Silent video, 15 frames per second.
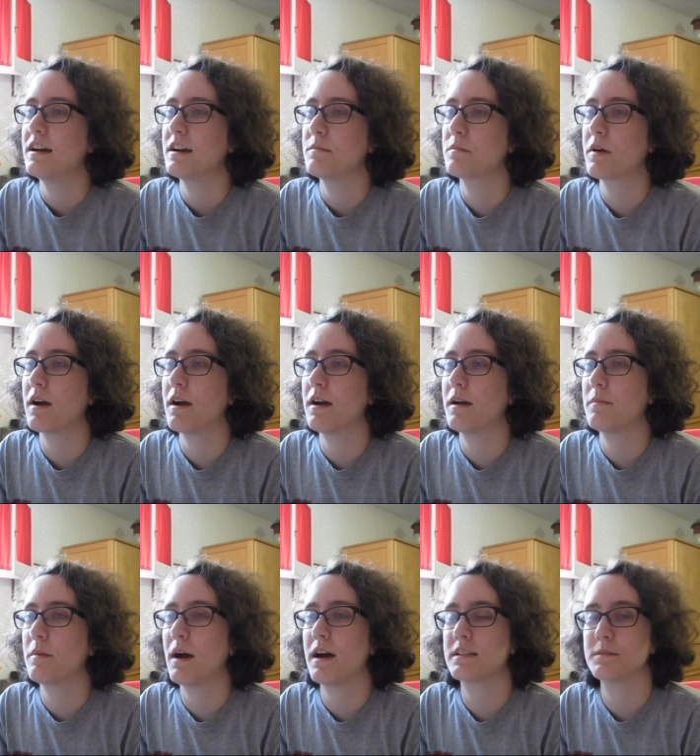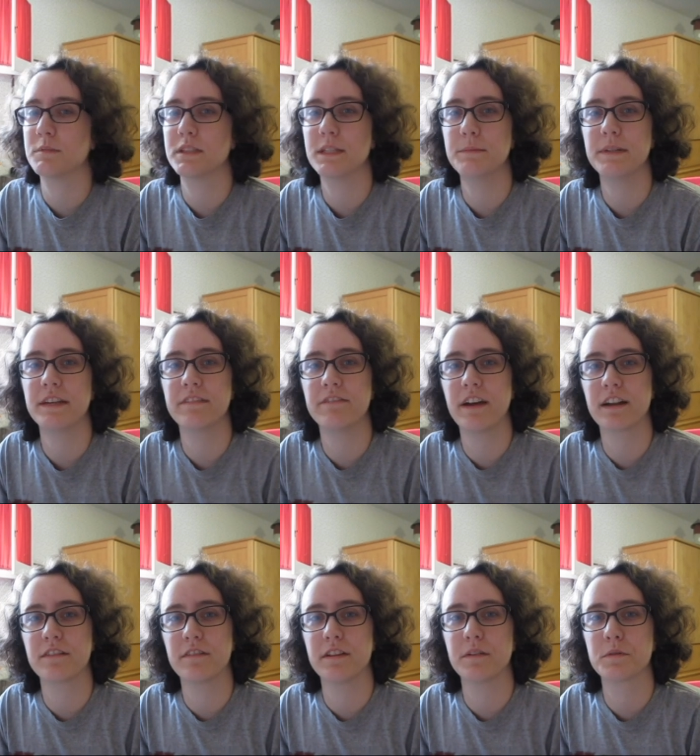possible limiting
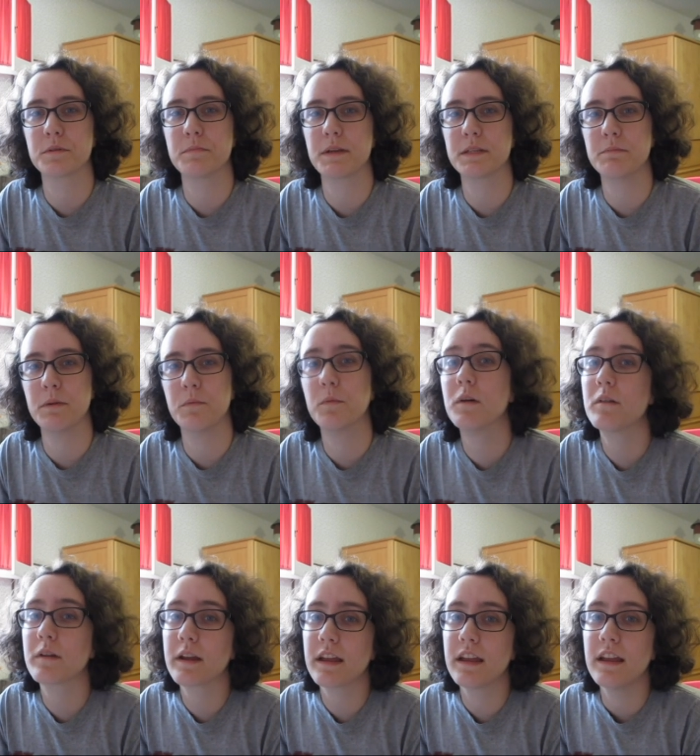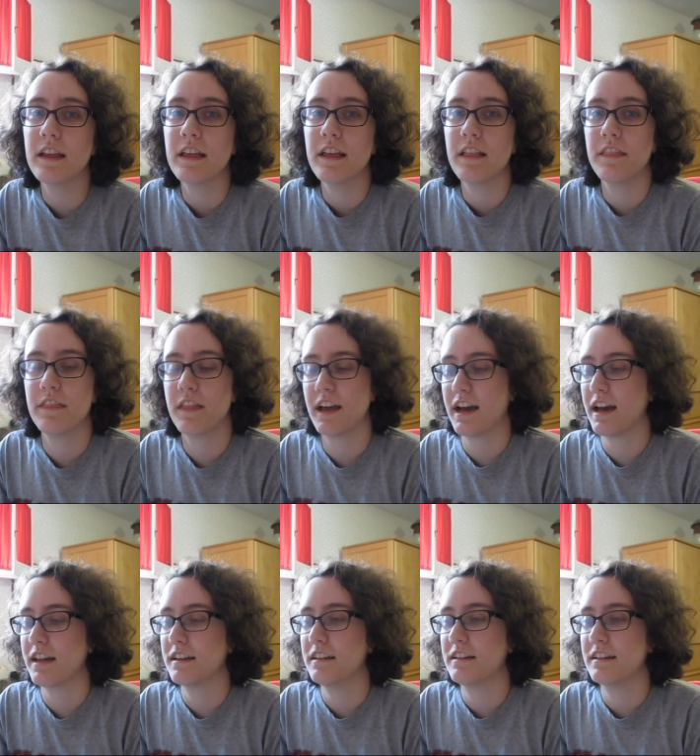factor there, which makes me worry
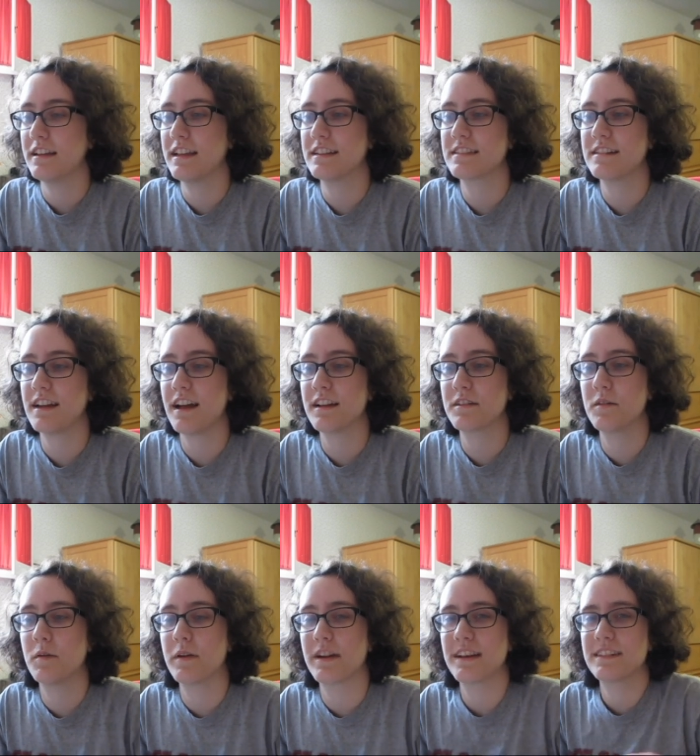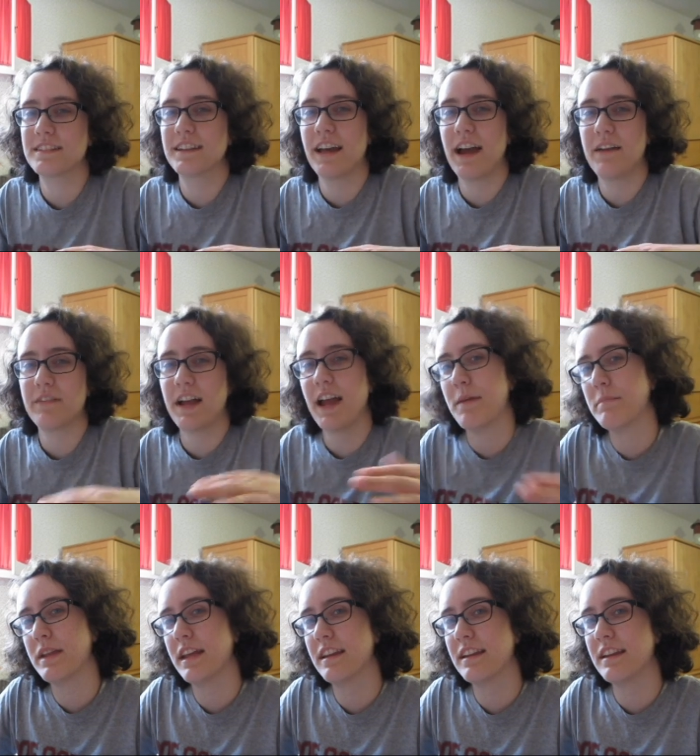that it's not going to have a
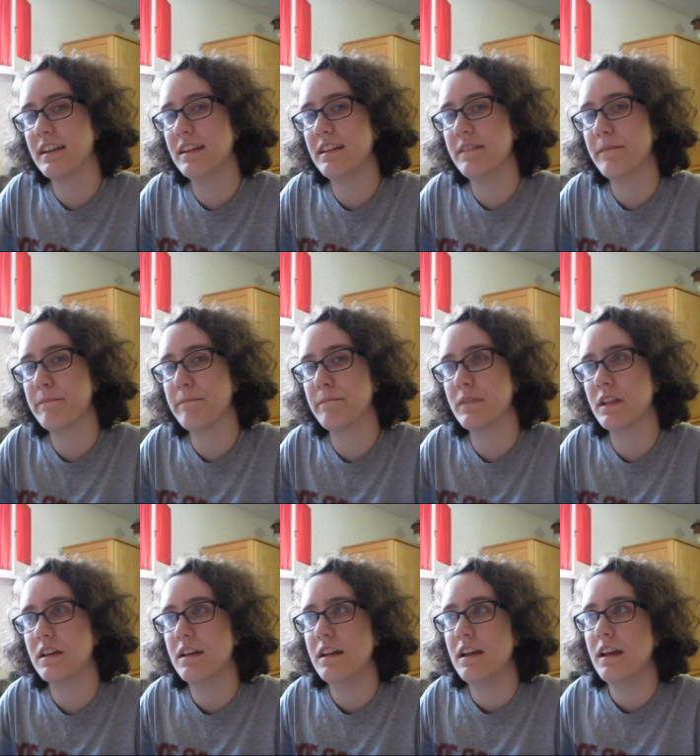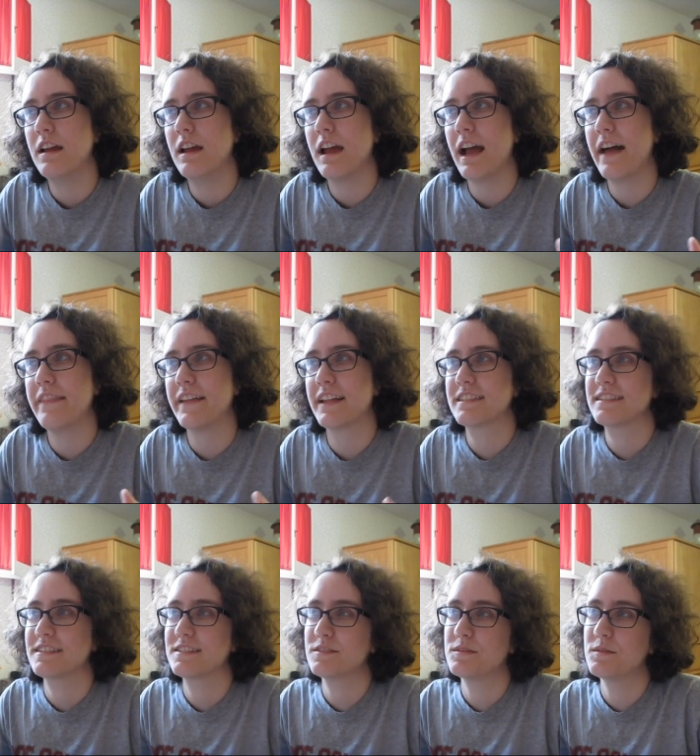happy ending, and
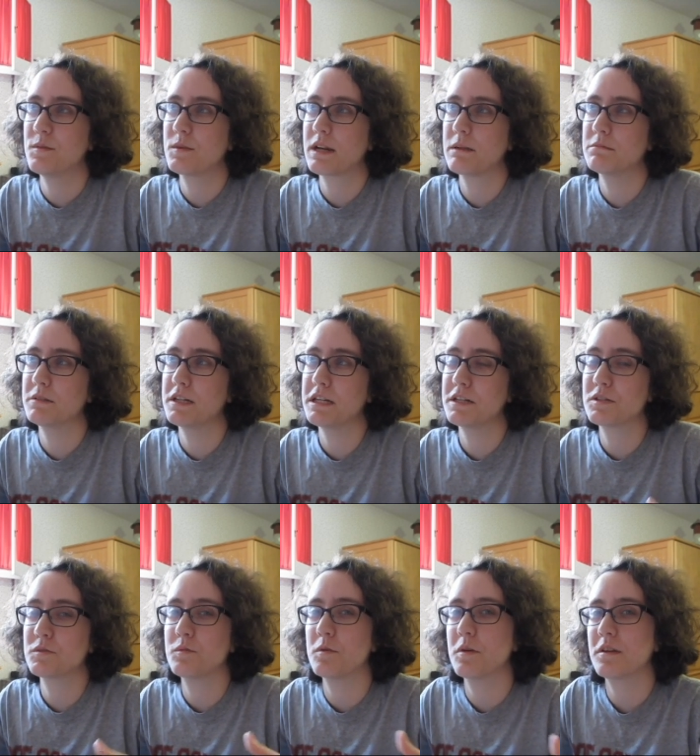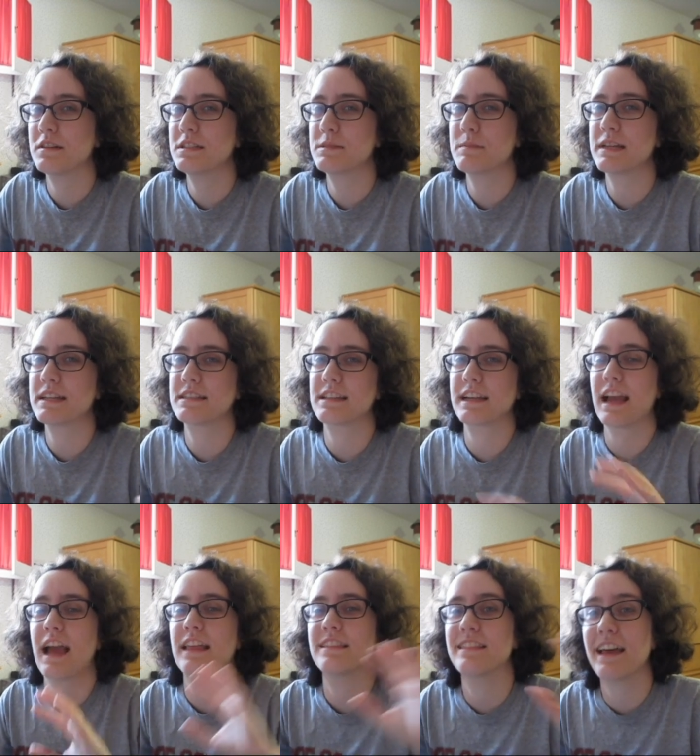that's what I'm reading towards, because, like,
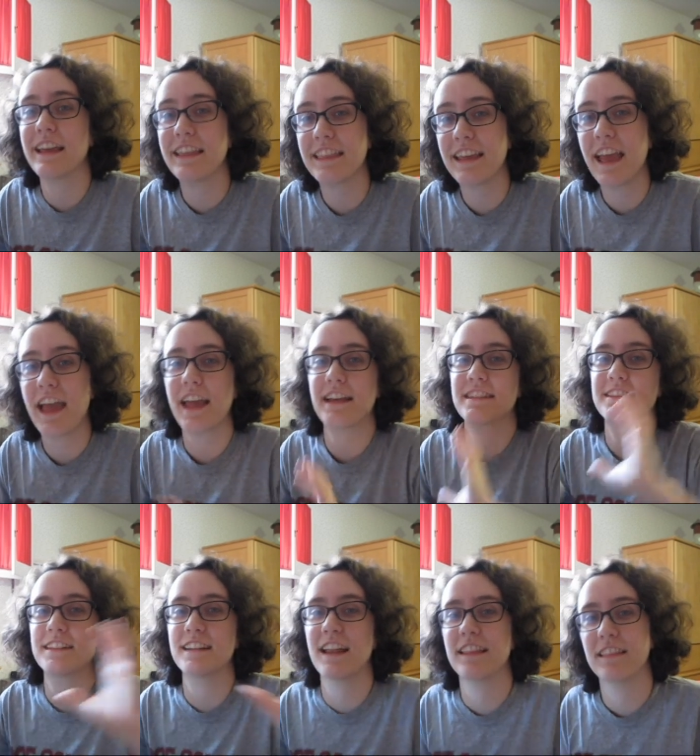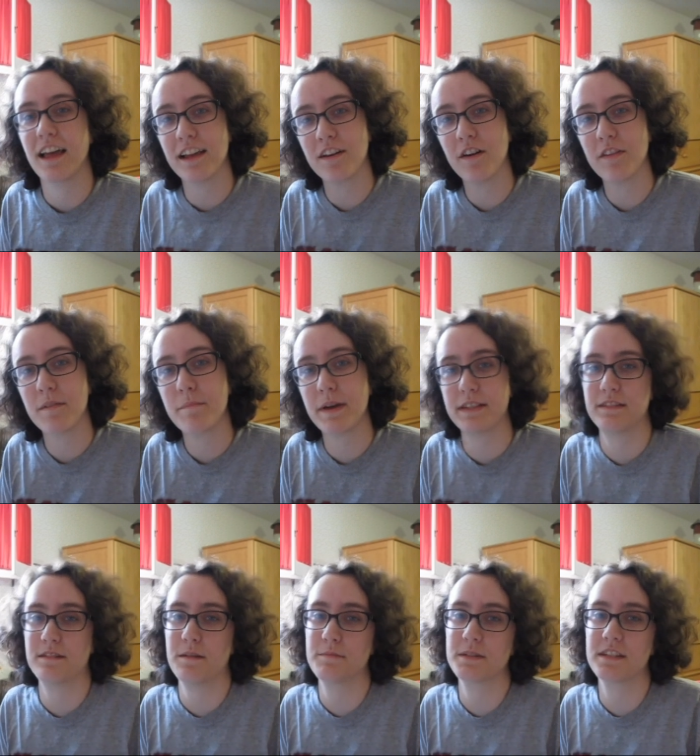I like the angst, and I like all the
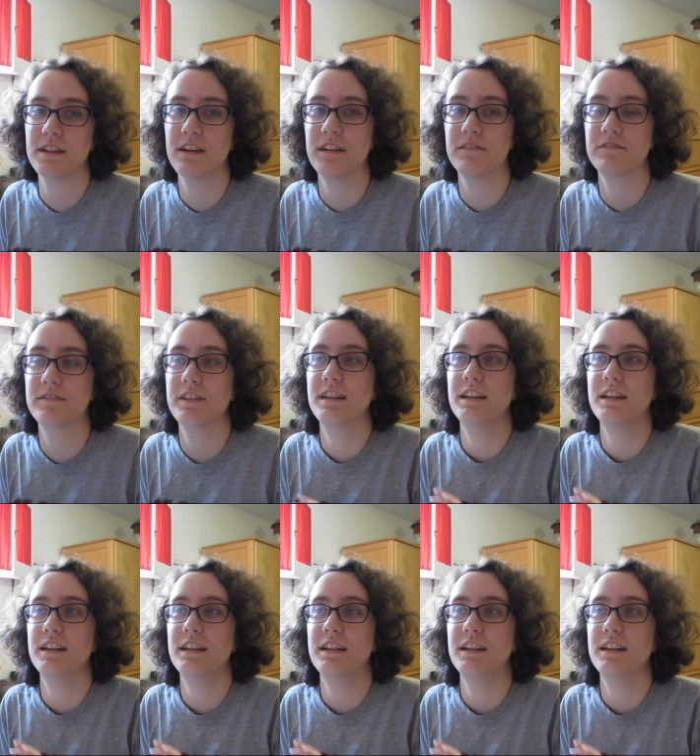messed up stuff,